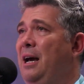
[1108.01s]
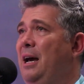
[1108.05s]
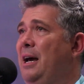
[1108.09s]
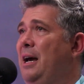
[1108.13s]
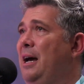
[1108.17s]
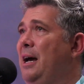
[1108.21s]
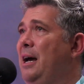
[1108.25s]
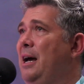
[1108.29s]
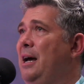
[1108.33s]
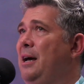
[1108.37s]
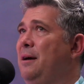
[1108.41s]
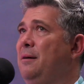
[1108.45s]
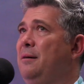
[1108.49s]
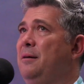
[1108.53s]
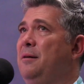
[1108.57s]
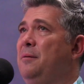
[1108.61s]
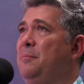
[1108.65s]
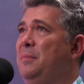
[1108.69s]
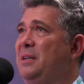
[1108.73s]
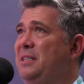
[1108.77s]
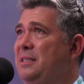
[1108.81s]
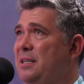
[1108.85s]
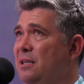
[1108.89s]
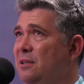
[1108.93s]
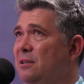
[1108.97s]

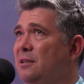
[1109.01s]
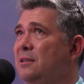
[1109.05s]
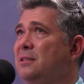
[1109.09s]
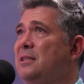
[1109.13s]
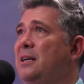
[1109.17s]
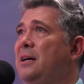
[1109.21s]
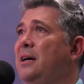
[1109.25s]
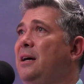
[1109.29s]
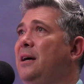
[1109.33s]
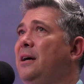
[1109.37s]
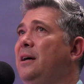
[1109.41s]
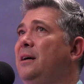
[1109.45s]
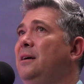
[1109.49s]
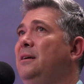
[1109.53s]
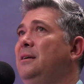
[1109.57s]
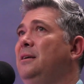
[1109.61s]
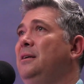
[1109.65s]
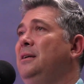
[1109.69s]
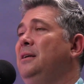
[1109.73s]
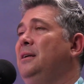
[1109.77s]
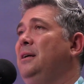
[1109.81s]
Matilda.